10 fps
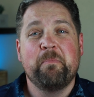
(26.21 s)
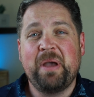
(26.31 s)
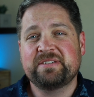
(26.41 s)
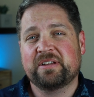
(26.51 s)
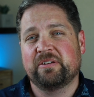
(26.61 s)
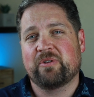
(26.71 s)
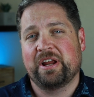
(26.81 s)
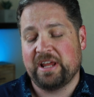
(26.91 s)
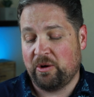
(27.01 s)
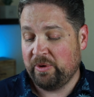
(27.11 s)
Basically
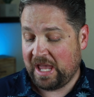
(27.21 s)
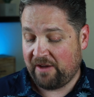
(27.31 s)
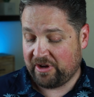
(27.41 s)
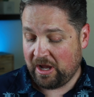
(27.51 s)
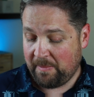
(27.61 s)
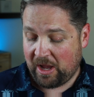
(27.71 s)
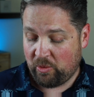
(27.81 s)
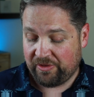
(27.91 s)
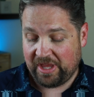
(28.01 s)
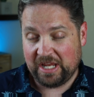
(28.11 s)
right now we have come
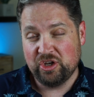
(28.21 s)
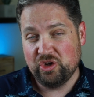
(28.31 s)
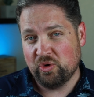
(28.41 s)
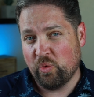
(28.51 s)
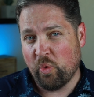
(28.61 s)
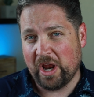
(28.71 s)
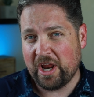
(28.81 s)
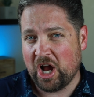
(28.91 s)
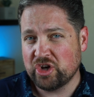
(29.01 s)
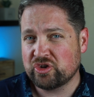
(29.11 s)
out with a new
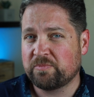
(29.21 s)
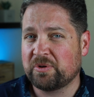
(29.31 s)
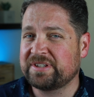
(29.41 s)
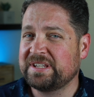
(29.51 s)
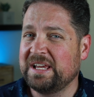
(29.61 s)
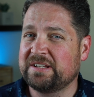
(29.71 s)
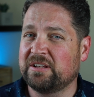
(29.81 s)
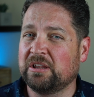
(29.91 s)
100%